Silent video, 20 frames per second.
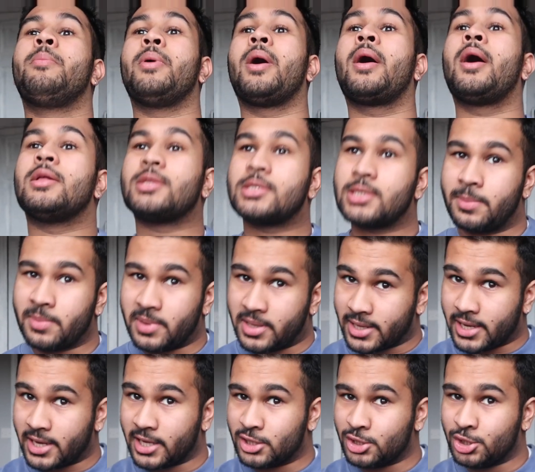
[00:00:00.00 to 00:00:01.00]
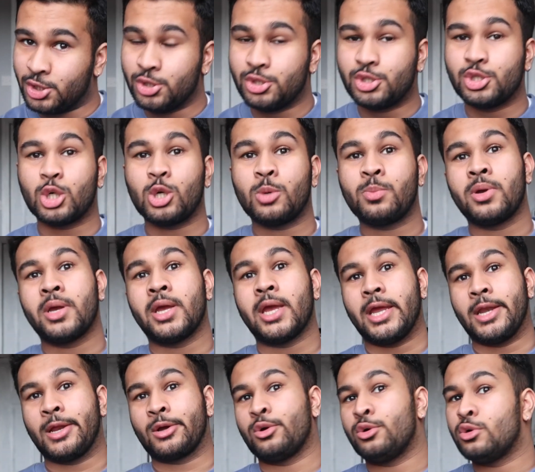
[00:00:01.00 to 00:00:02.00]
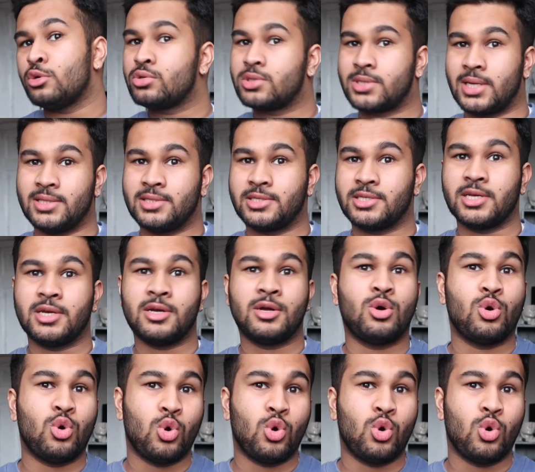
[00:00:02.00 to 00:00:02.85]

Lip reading: but I'm gonna get a new job in a call center,